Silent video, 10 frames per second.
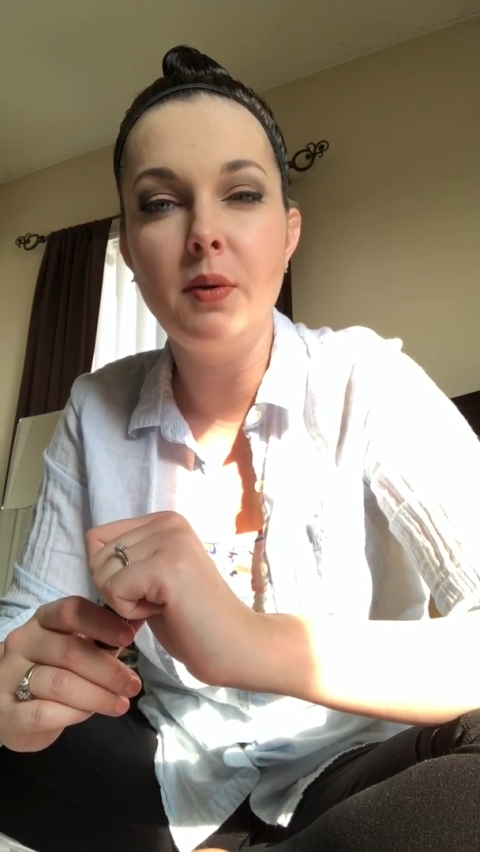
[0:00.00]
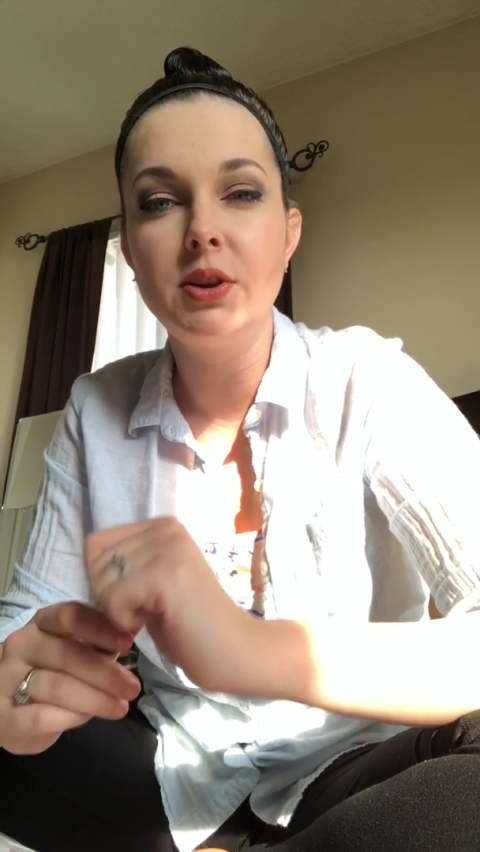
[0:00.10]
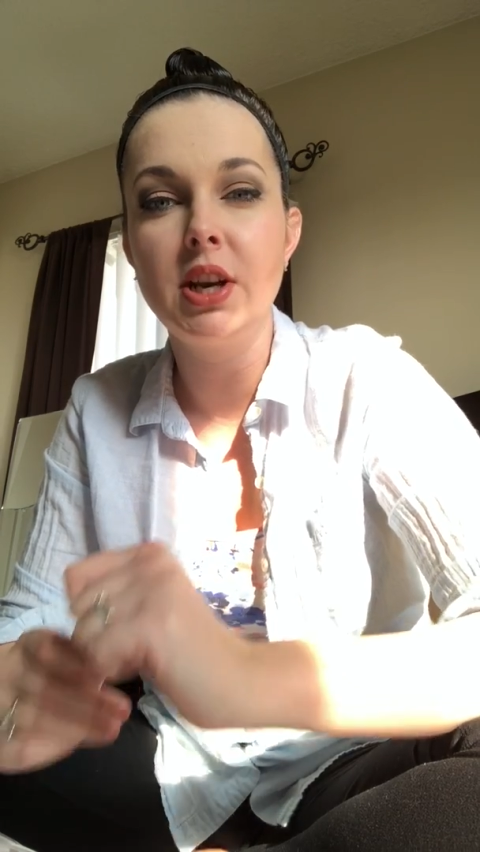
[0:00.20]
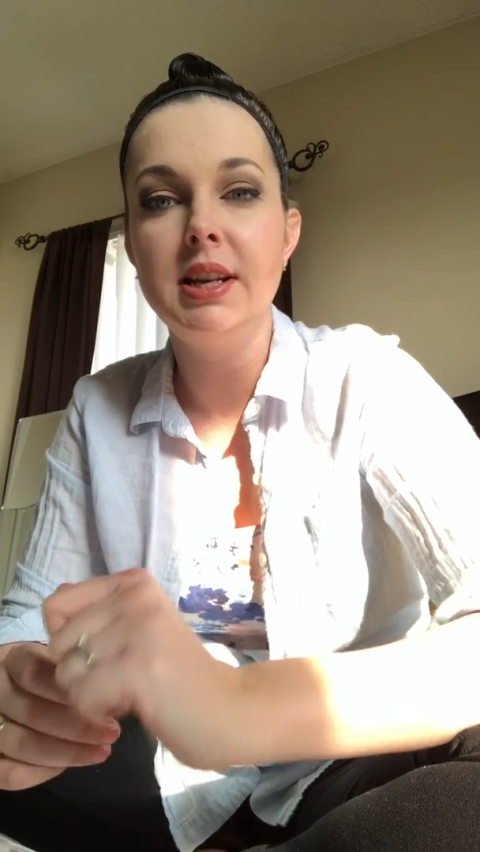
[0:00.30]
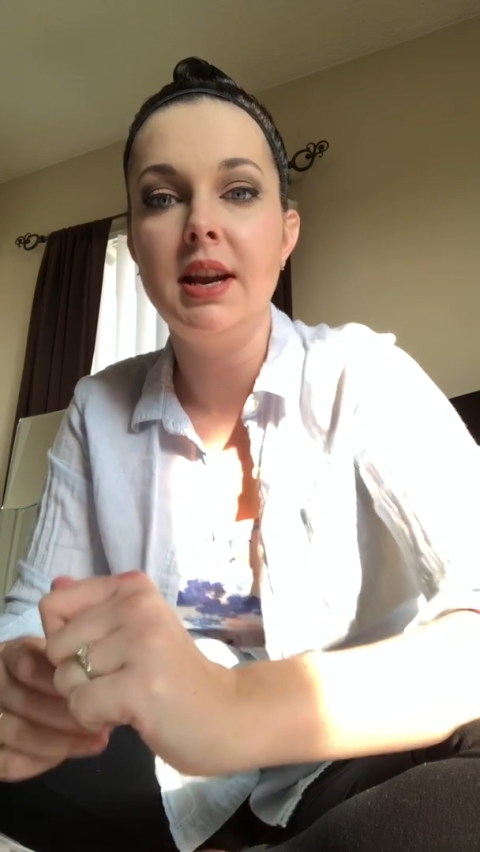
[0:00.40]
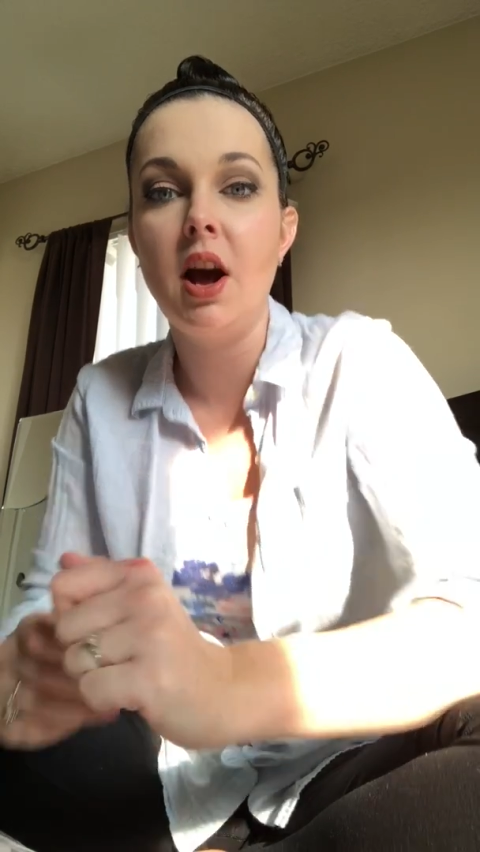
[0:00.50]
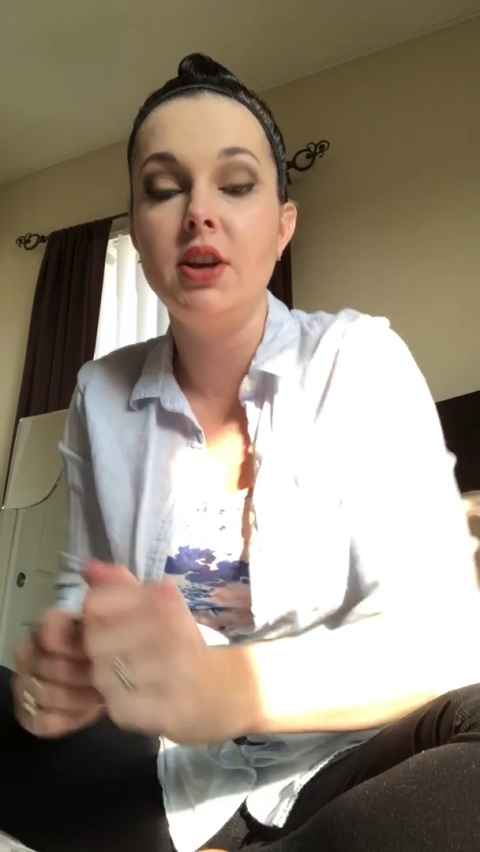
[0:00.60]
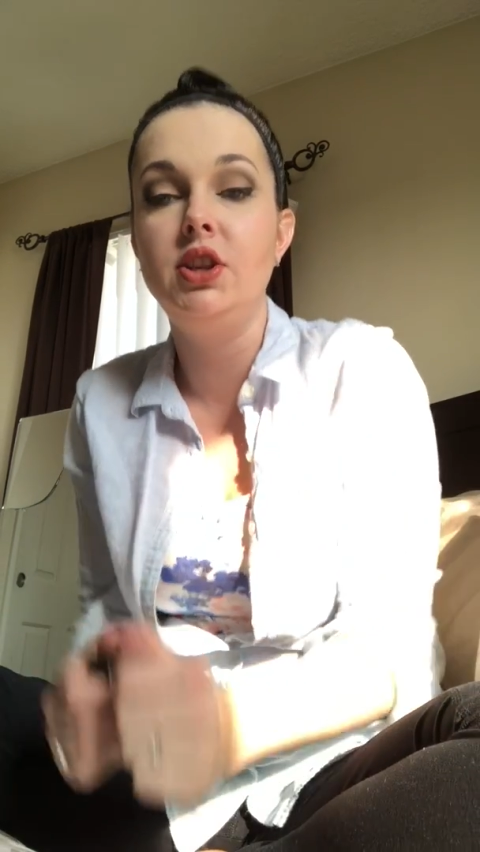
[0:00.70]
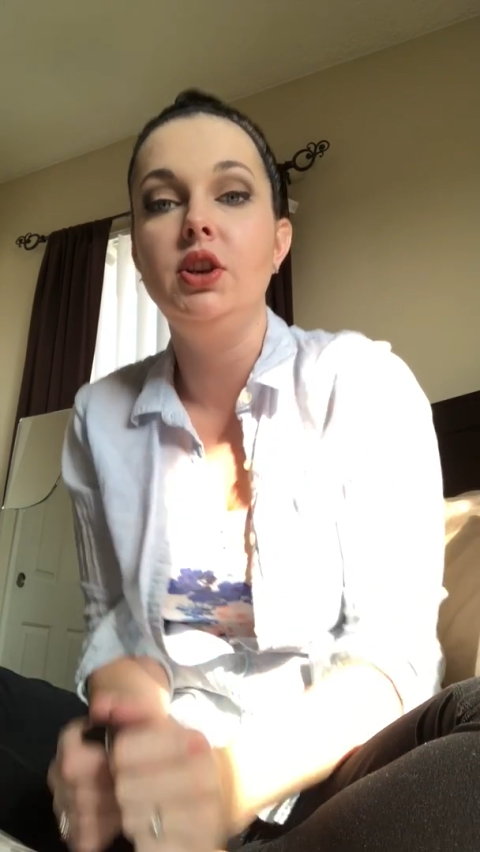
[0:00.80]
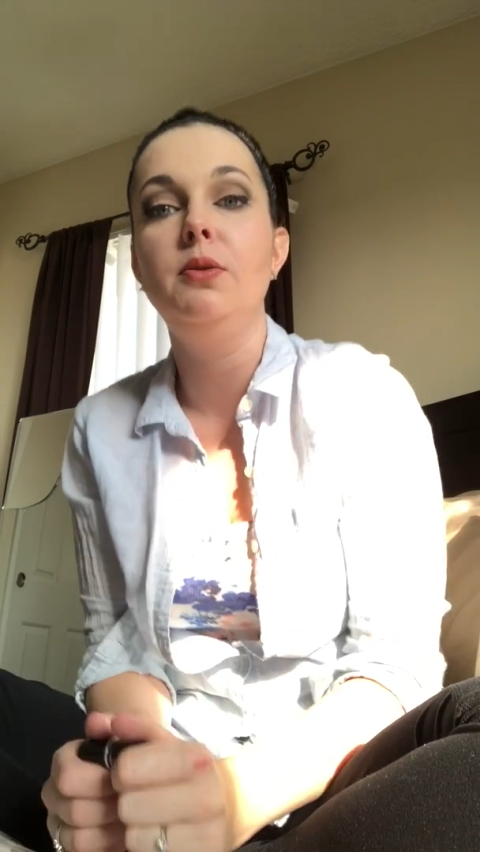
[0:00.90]
which I did
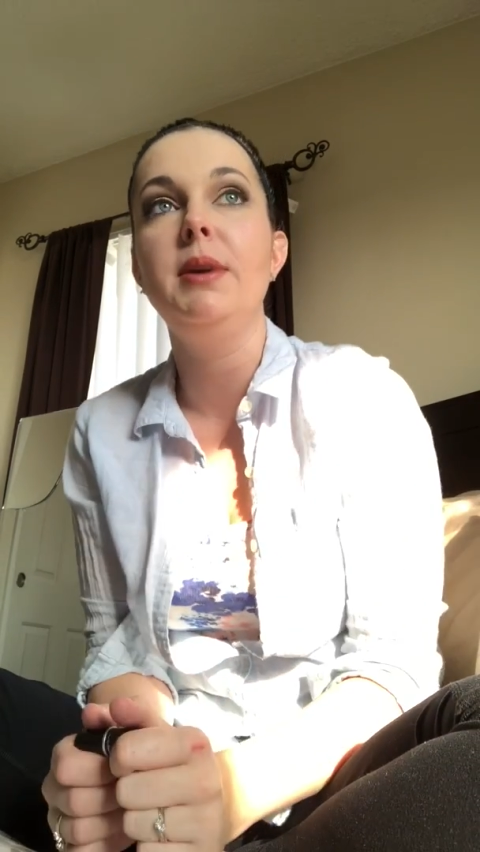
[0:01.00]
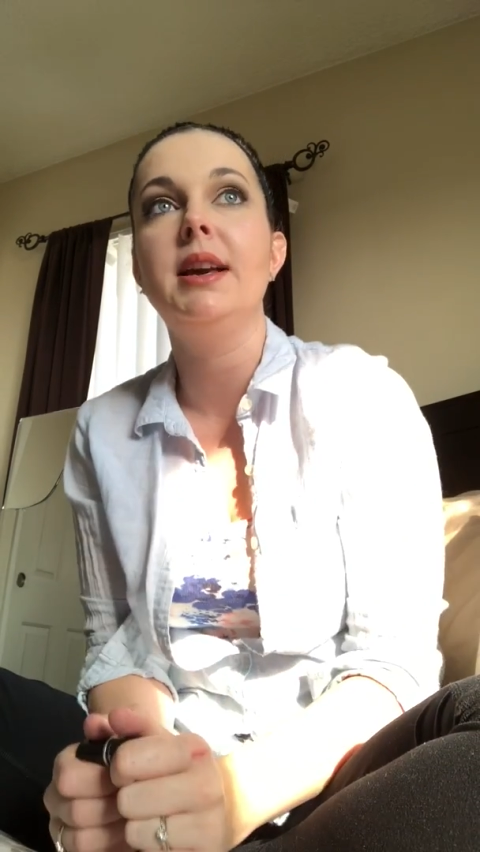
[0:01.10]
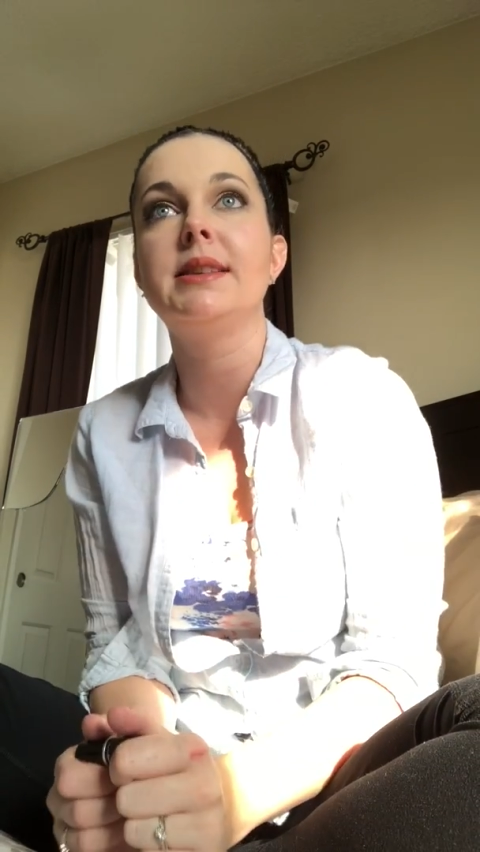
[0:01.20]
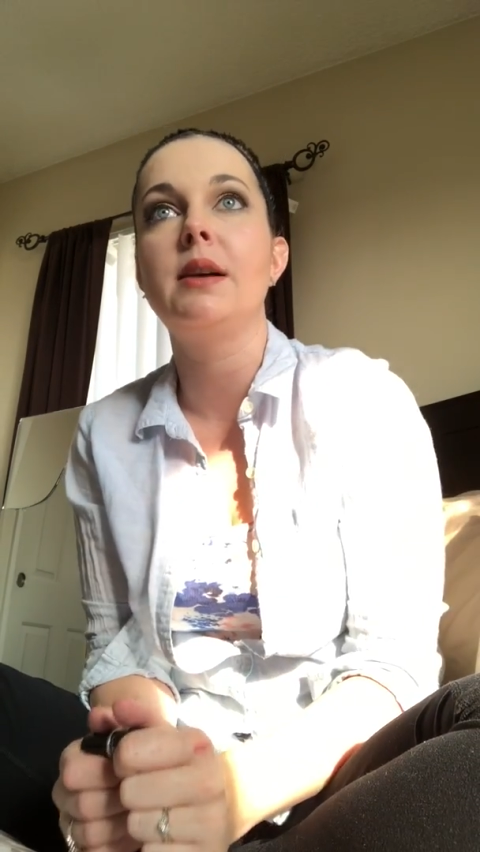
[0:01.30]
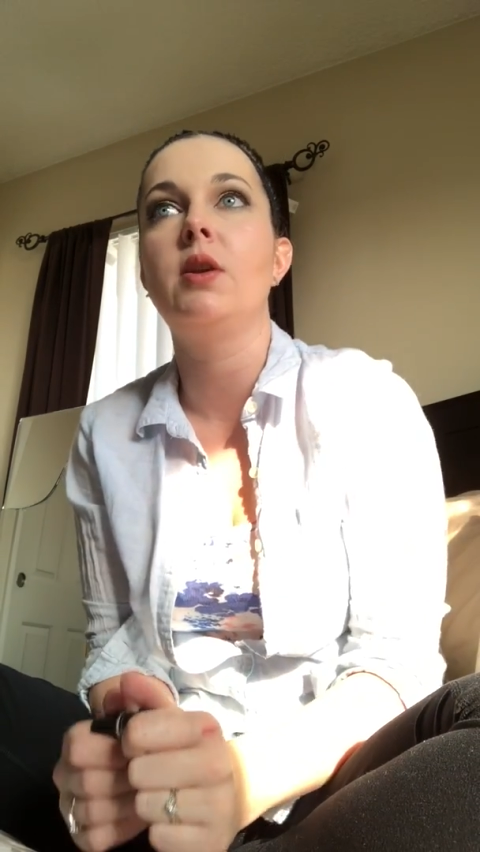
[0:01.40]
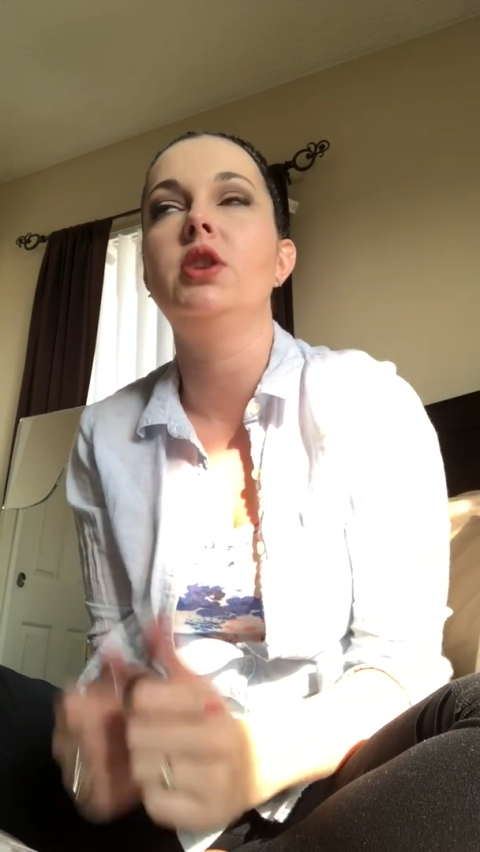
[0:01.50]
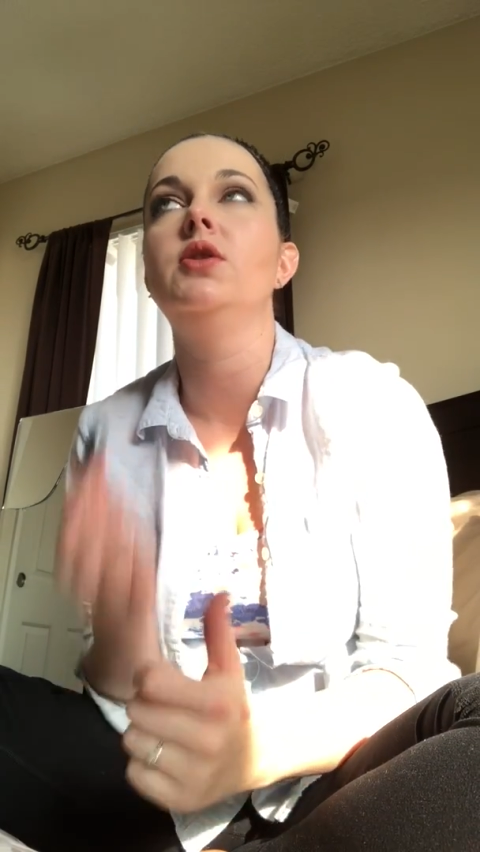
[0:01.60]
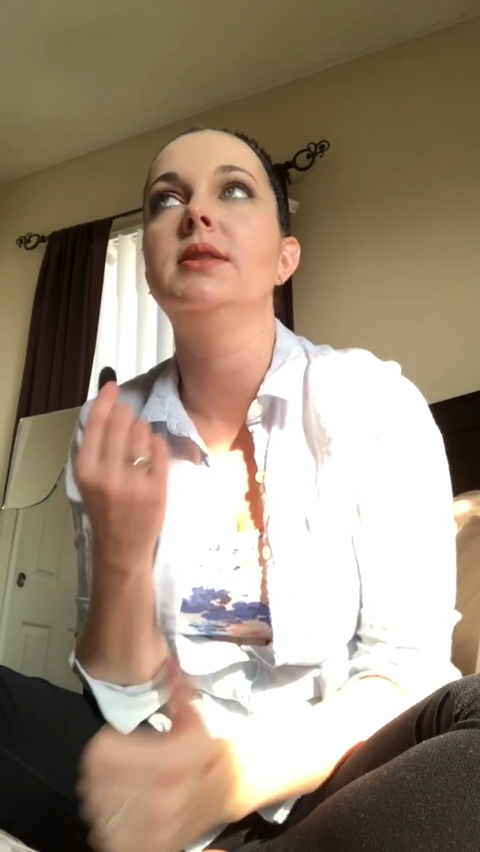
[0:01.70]
not do because I wanted you